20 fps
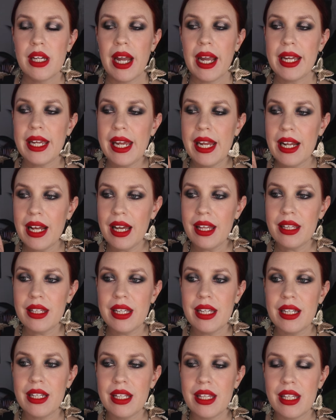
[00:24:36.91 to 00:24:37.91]
I cannot
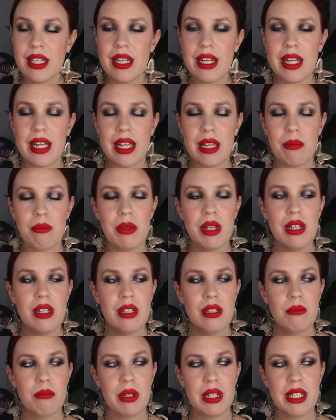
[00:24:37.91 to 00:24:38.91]
think of the name,
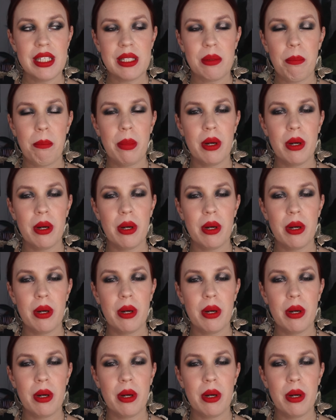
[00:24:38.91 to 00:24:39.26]
but it's a